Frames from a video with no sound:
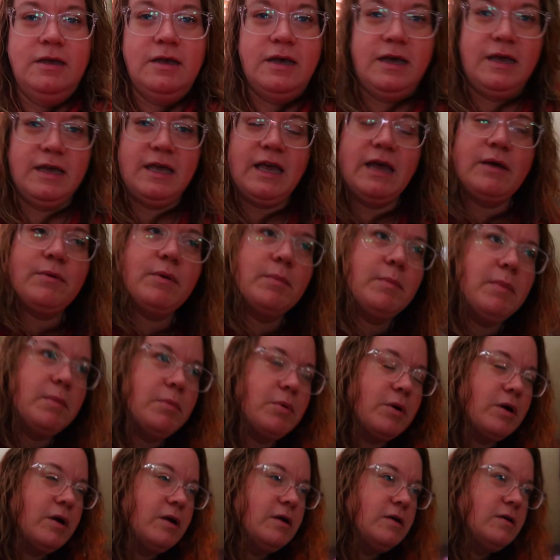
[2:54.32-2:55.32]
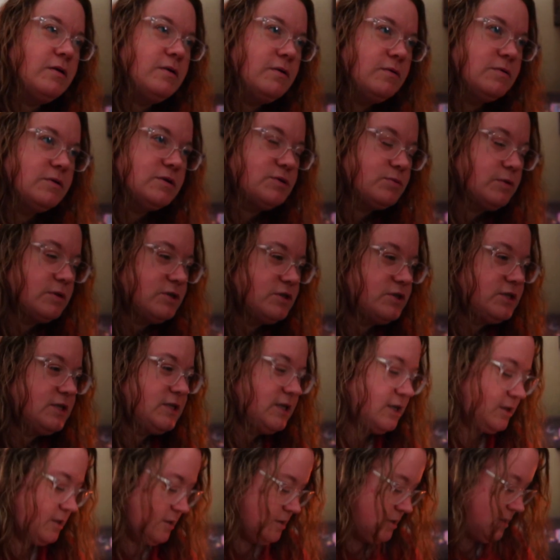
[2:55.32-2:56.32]
I can't remember which one she
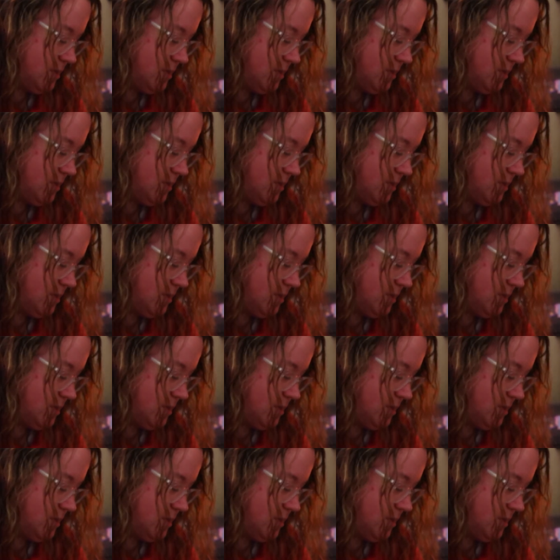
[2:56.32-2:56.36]
did.